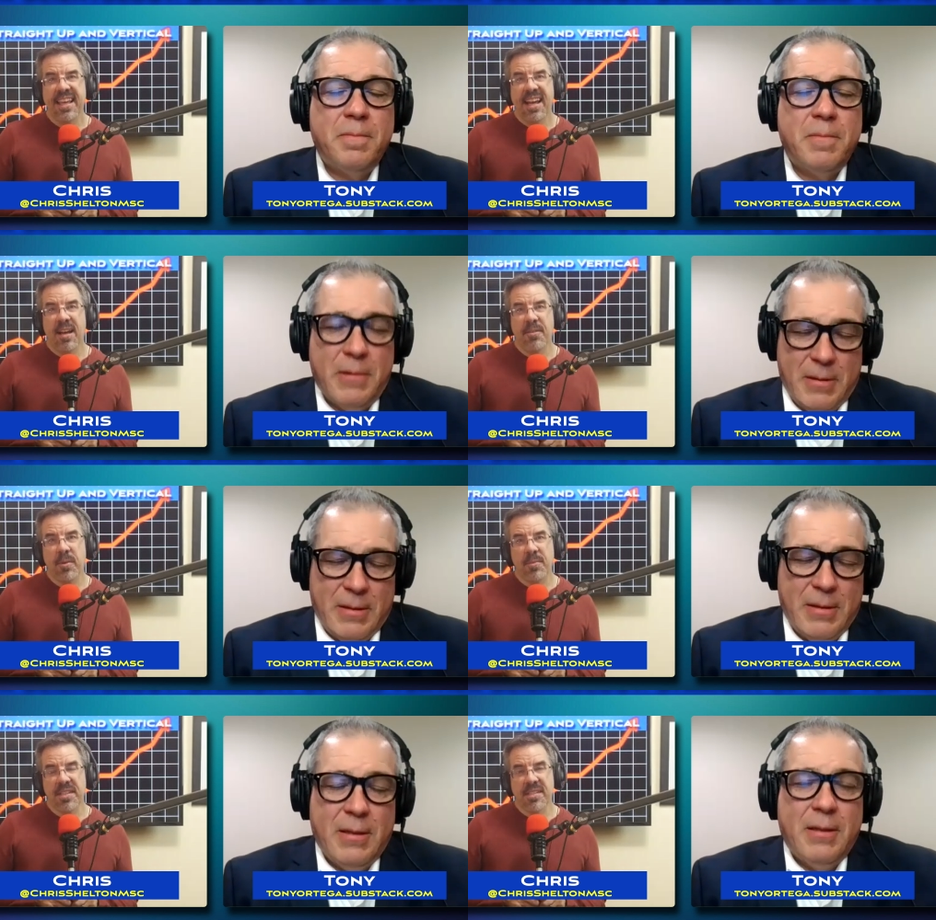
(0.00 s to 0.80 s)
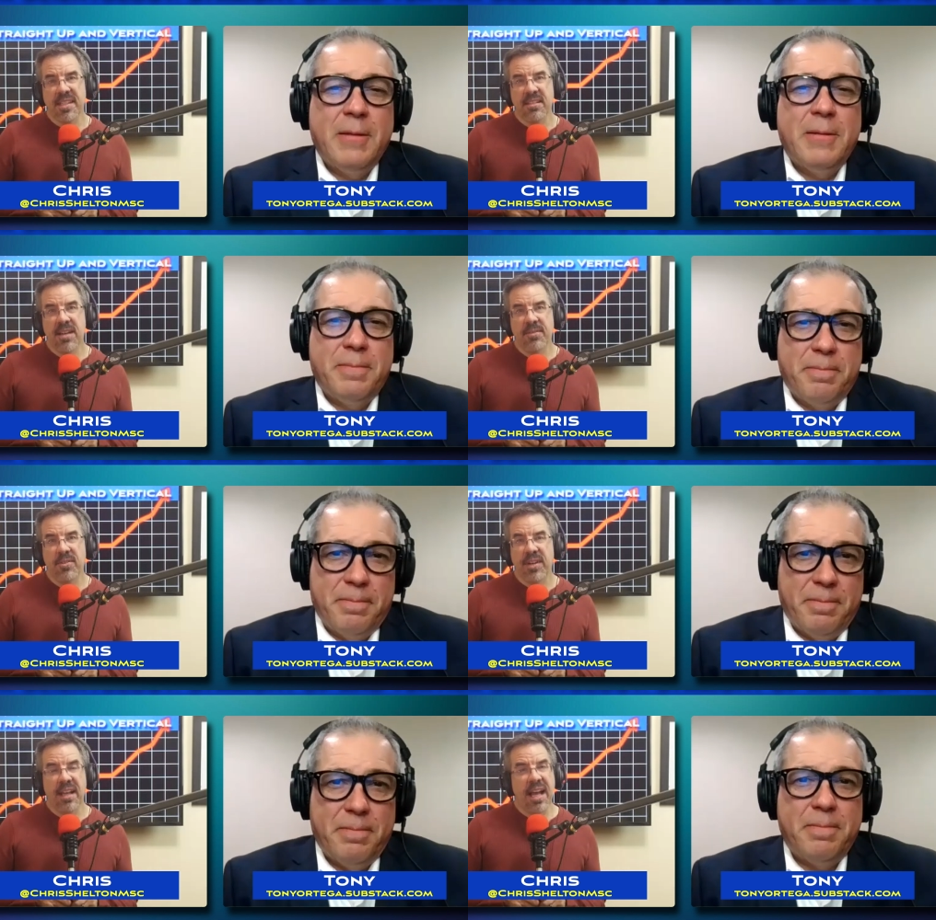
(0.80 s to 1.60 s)
Speaker 1: uh, from the city
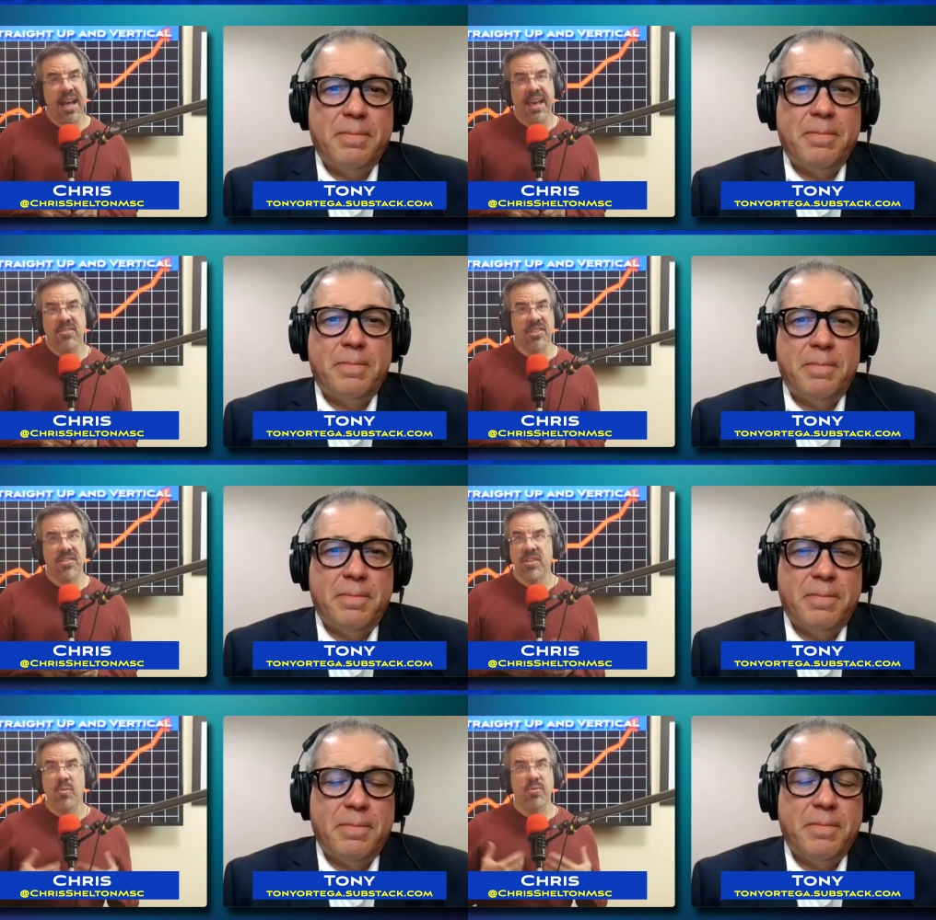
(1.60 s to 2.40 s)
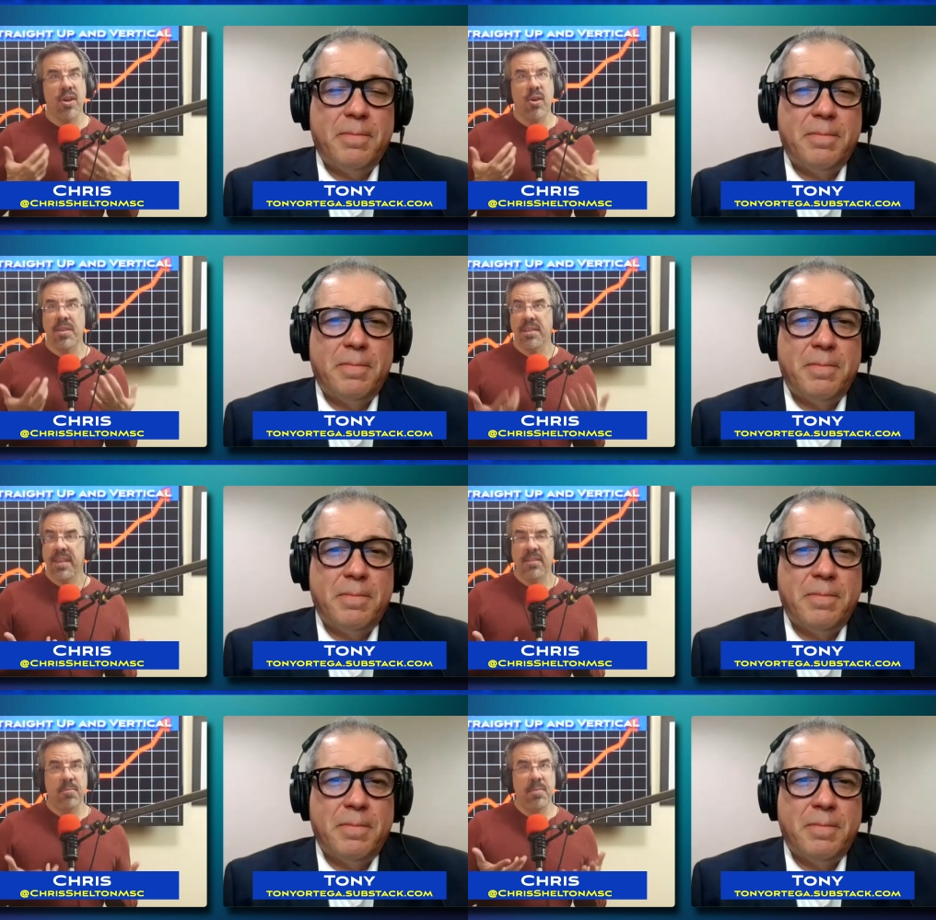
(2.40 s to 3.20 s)
level, and I just don't know that
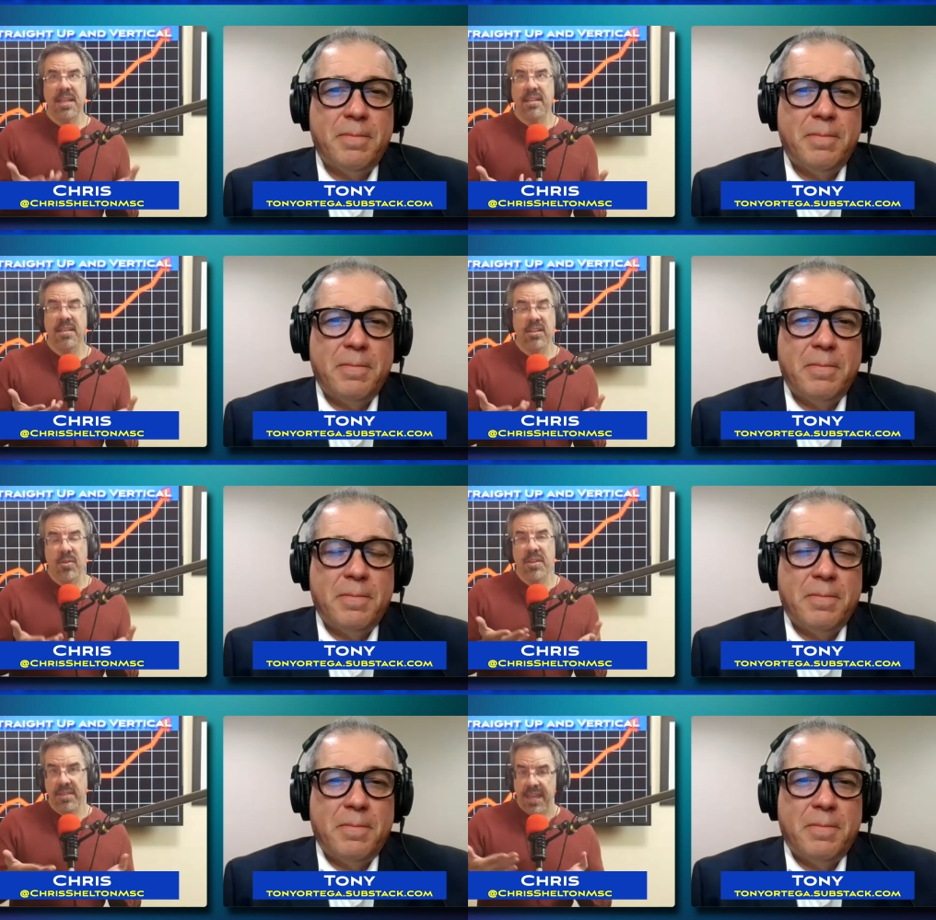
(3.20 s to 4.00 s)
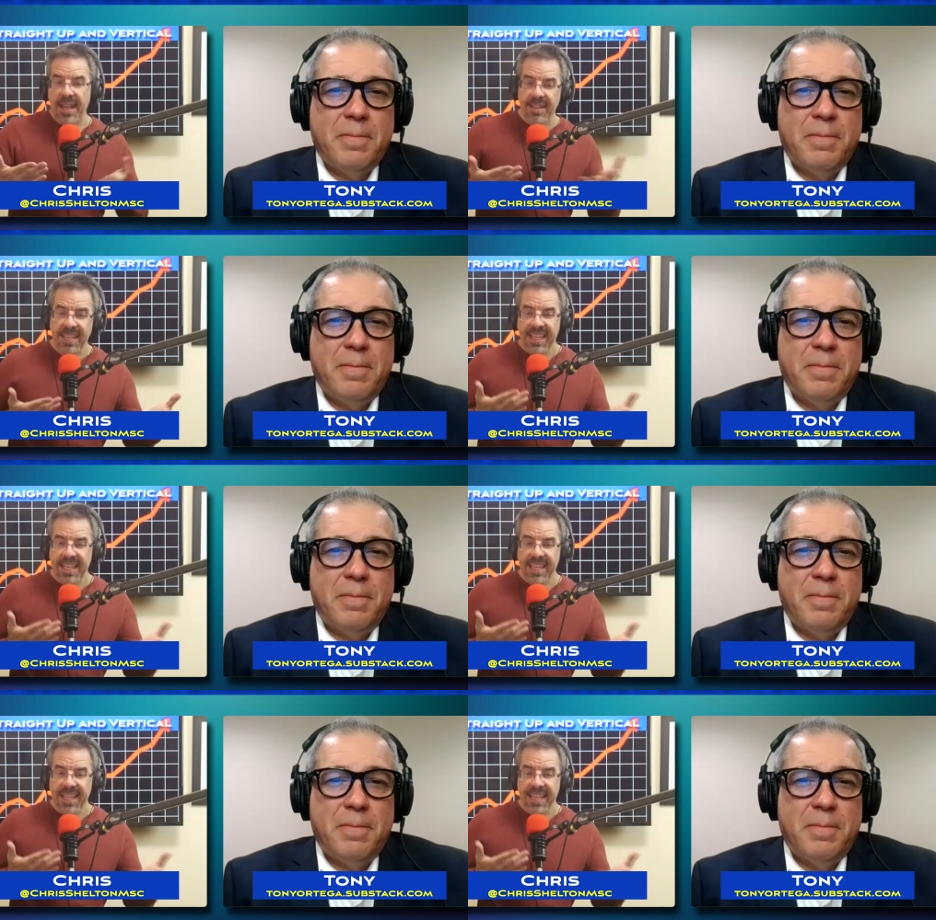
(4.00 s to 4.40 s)
they've been, you know, that that